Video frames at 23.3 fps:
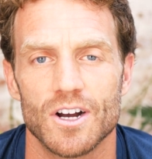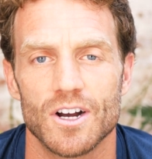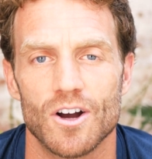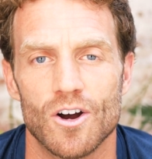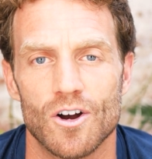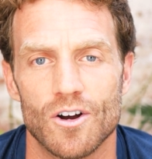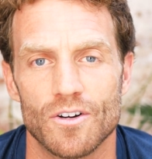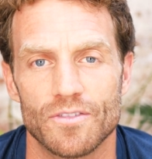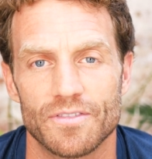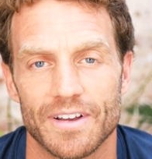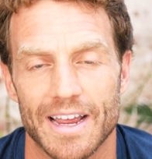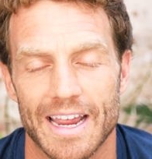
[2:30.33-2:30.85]

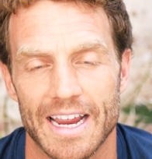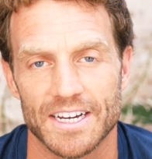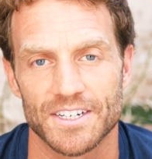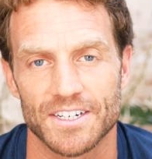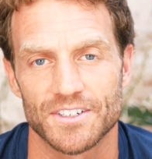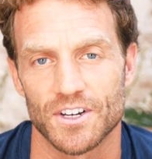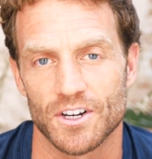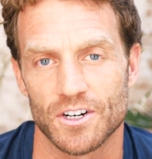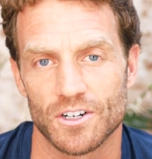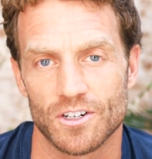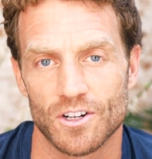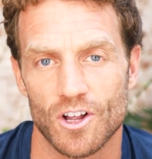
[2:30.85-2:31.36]
of
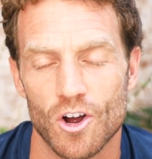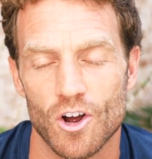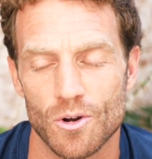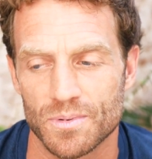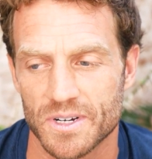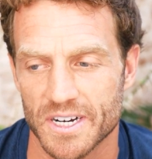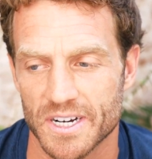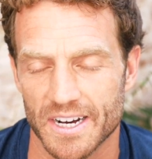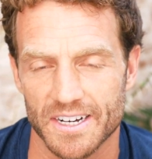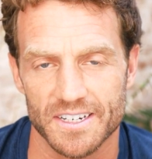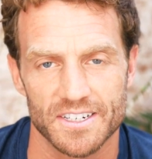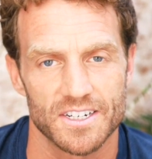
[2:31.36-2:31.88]
external
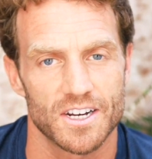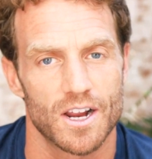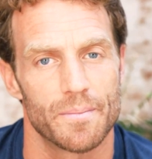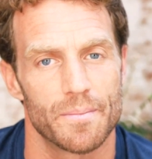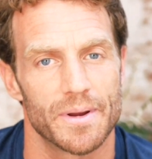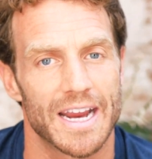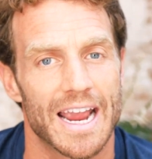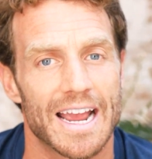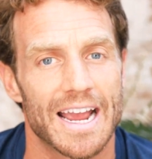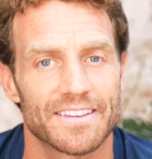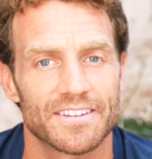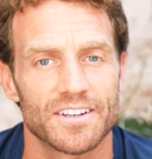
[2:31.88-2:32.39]
objects
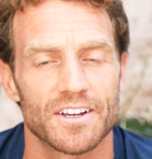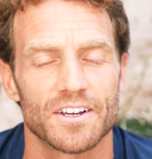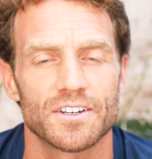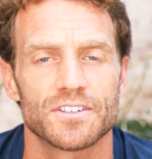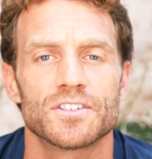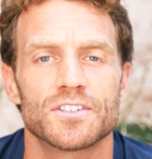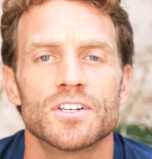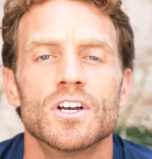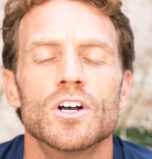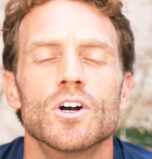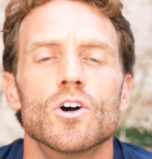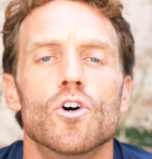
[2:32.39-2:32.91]
coming at
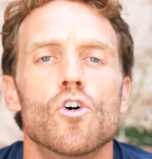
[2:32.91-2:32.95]
us